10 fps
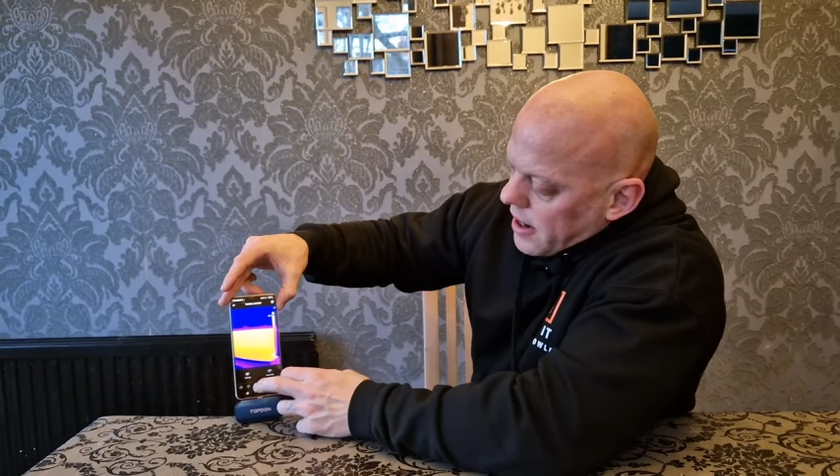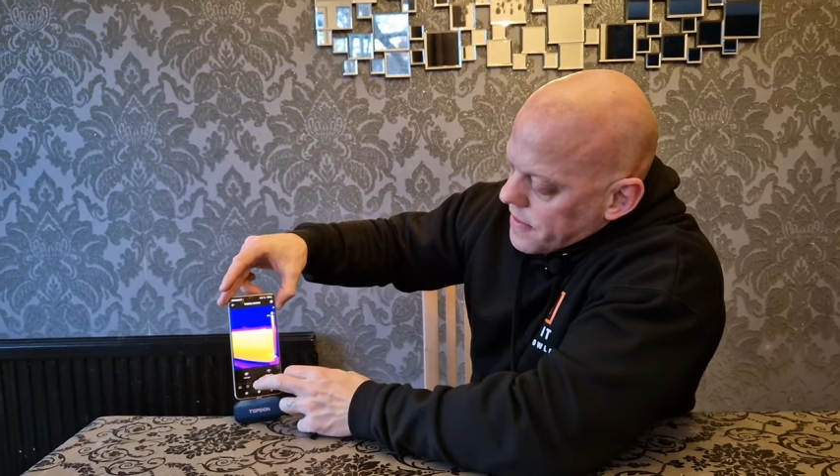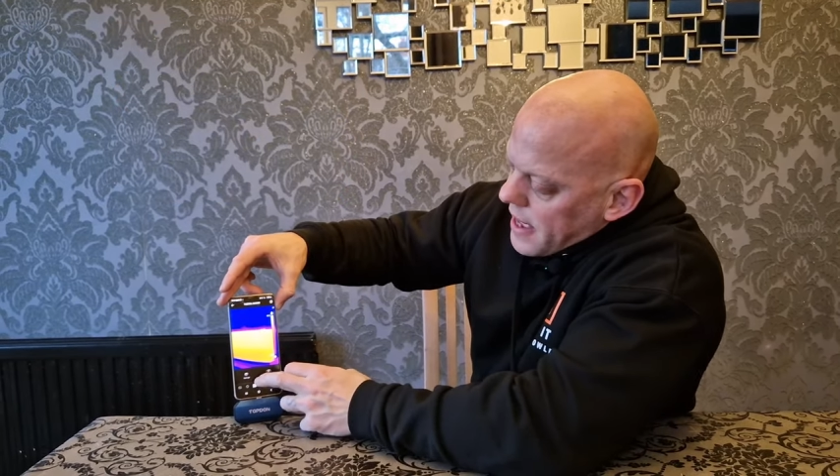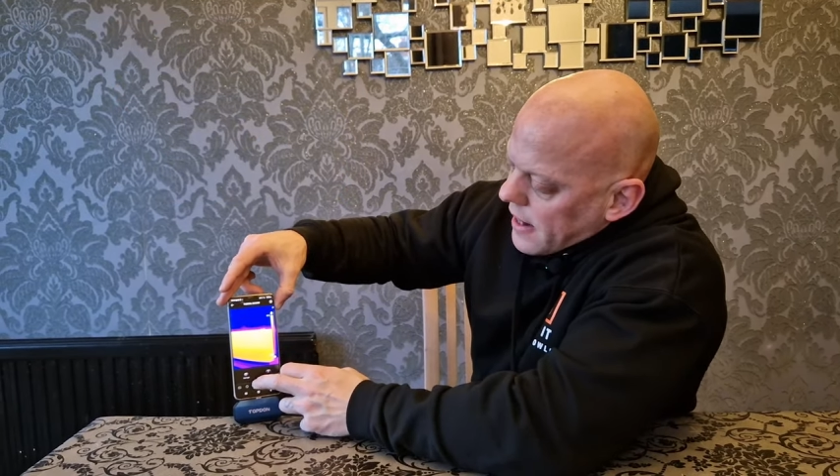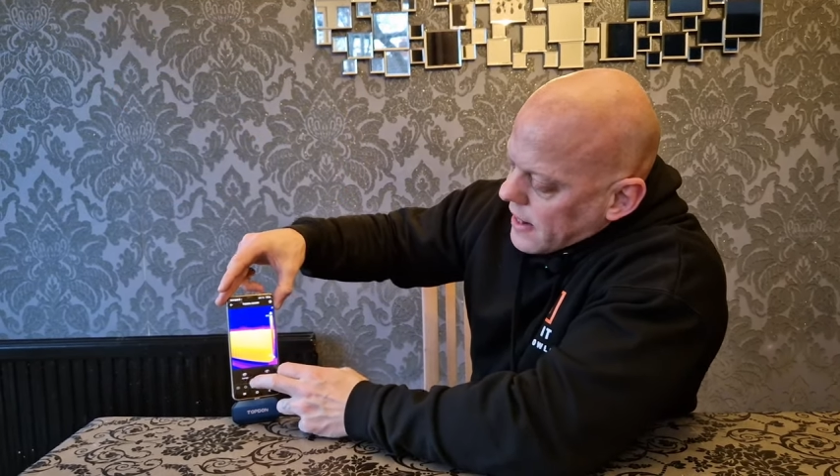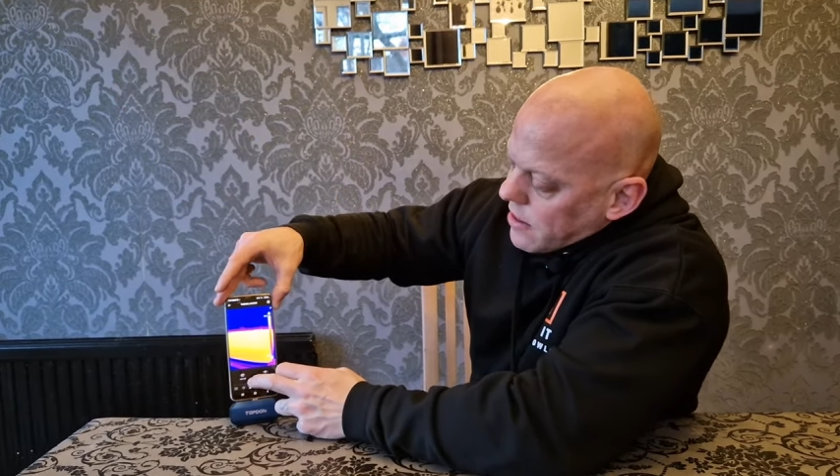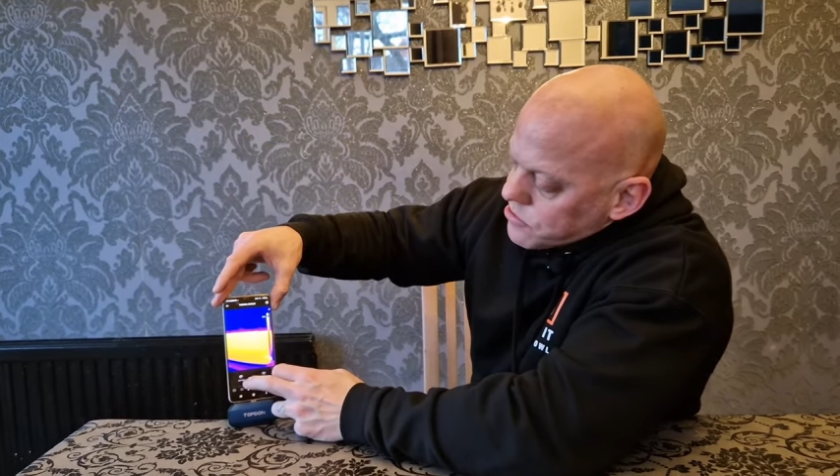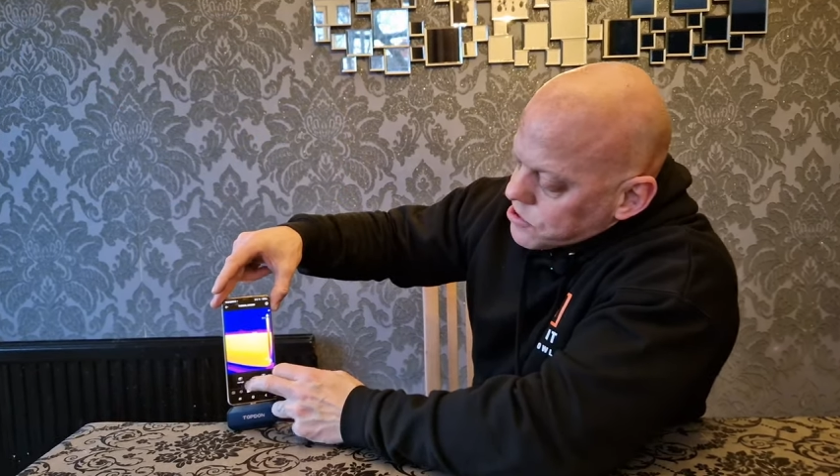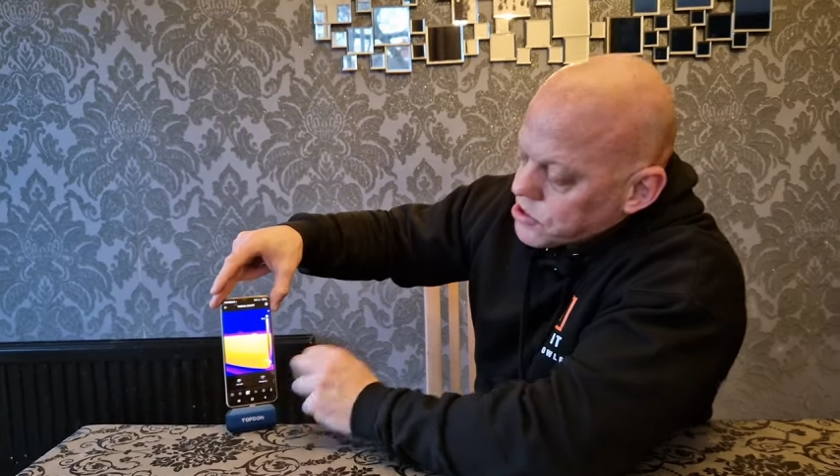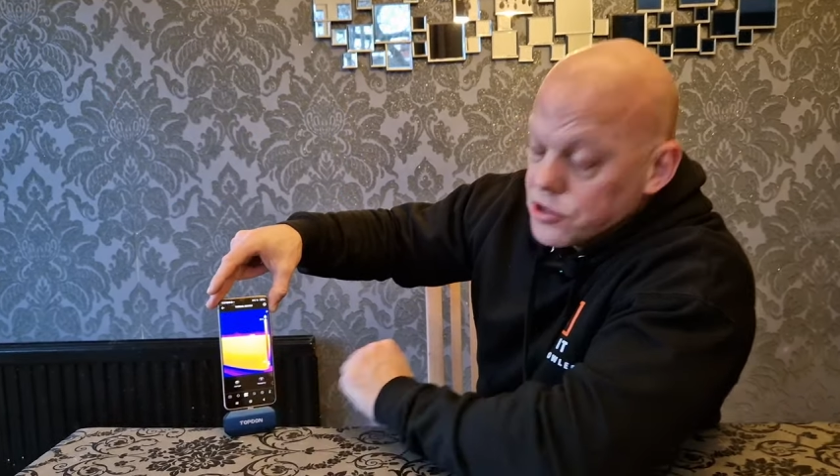and that
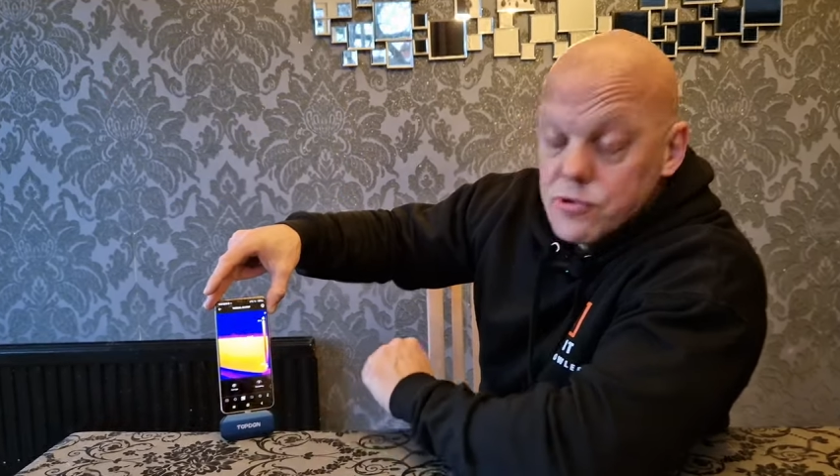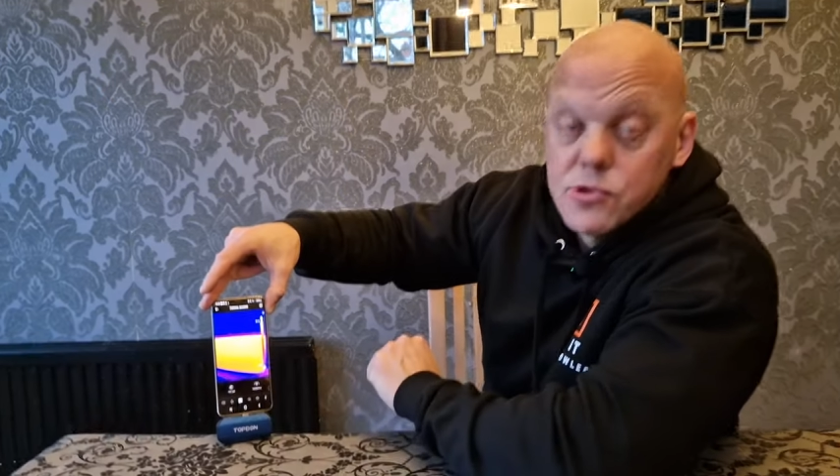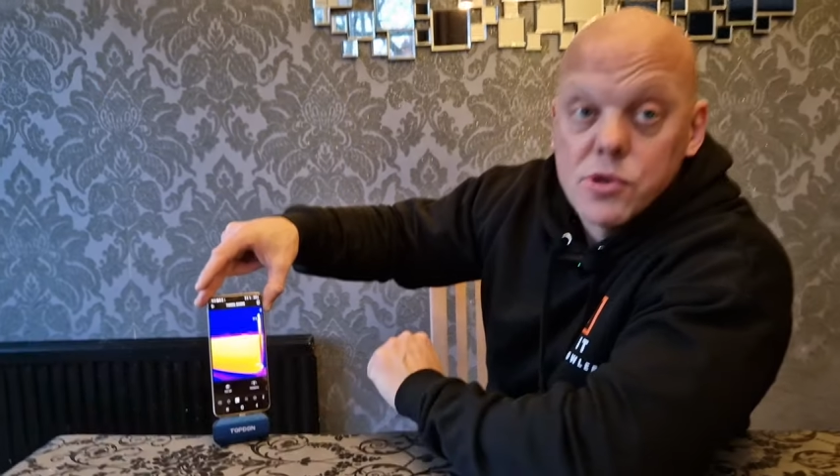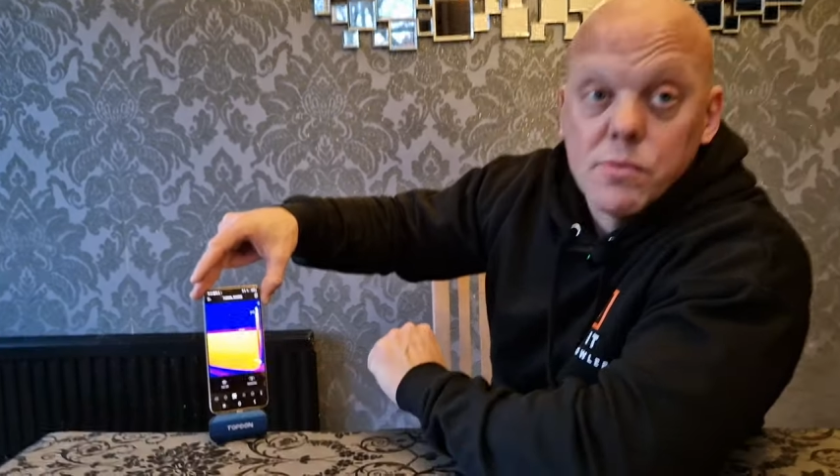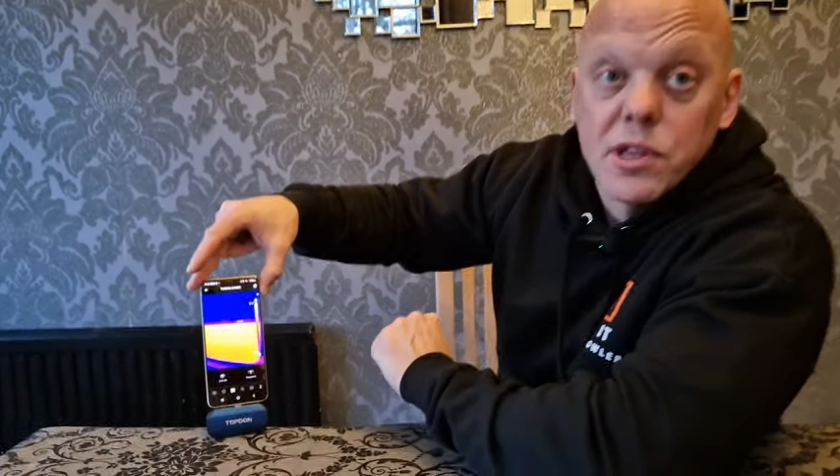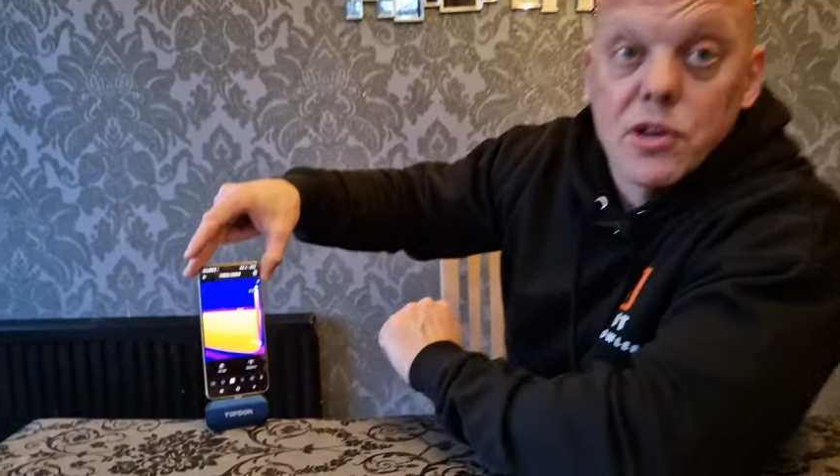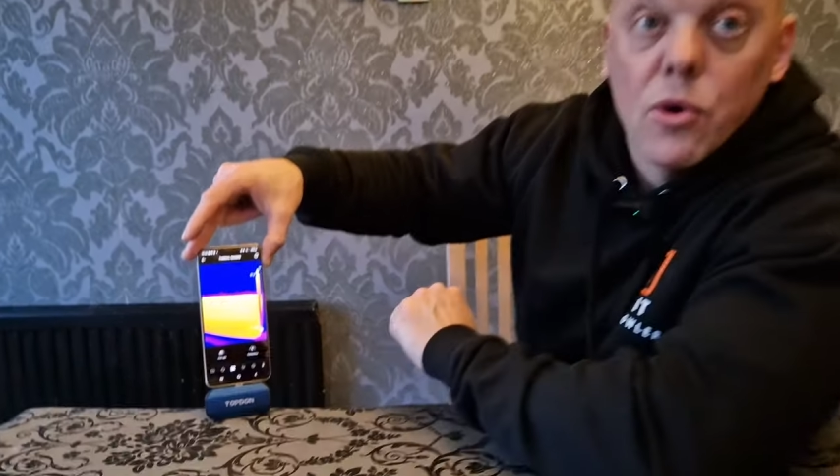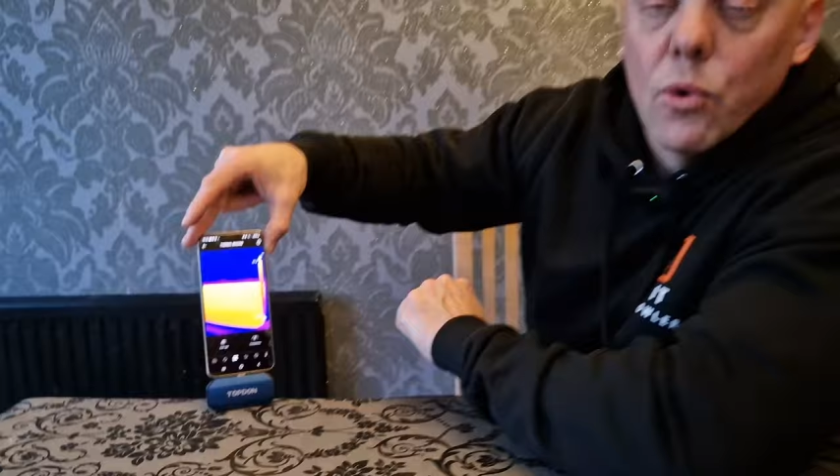allows you to use something